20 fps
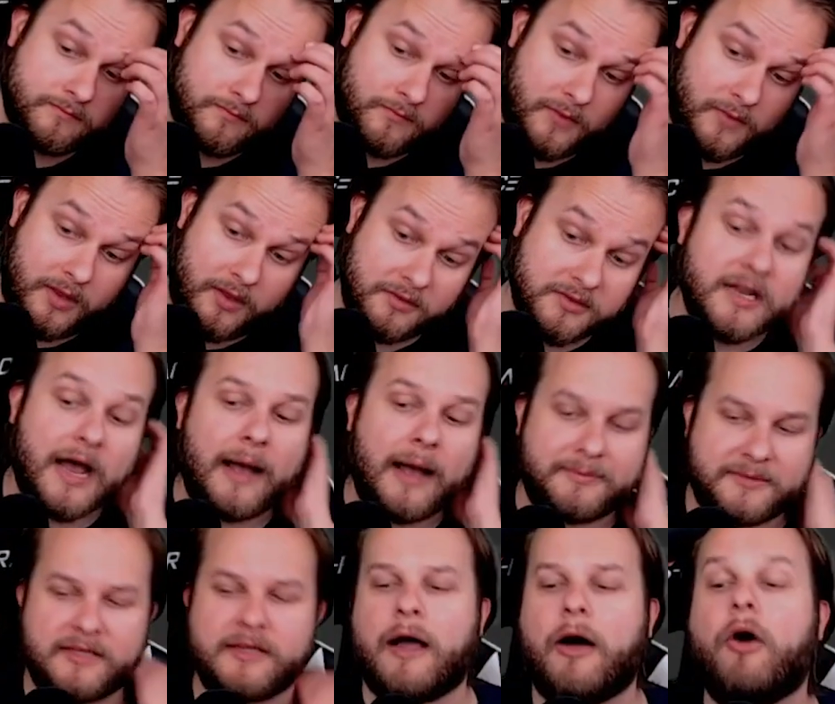Yeah, he's
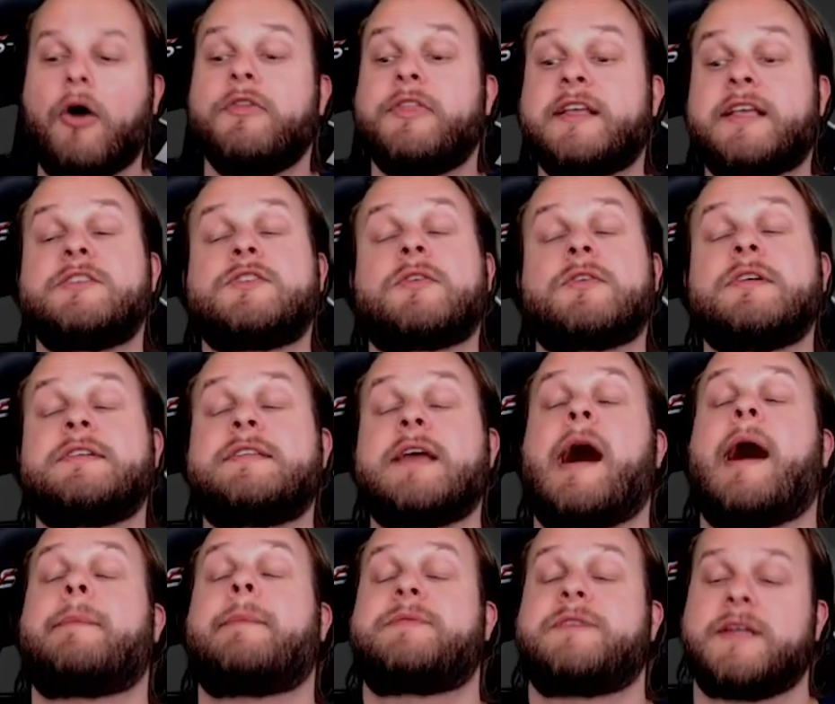adopted. Oh, the kids are
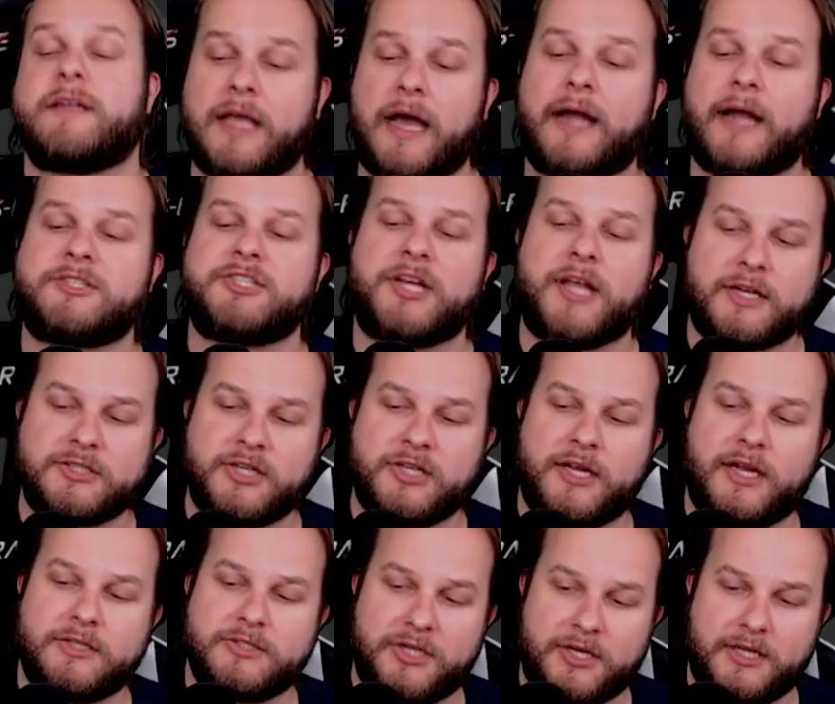adopted. Gotcha.
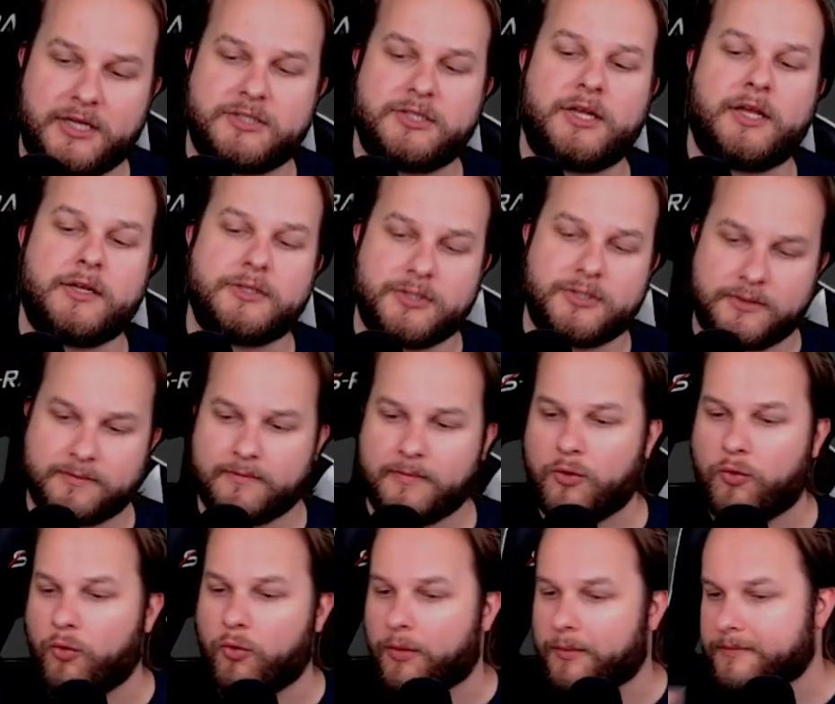
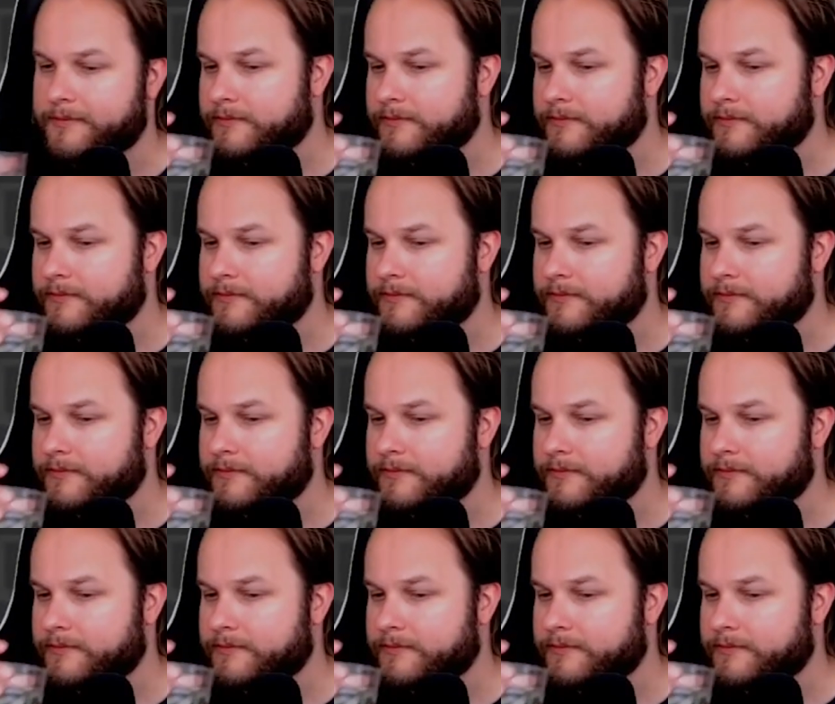Cool.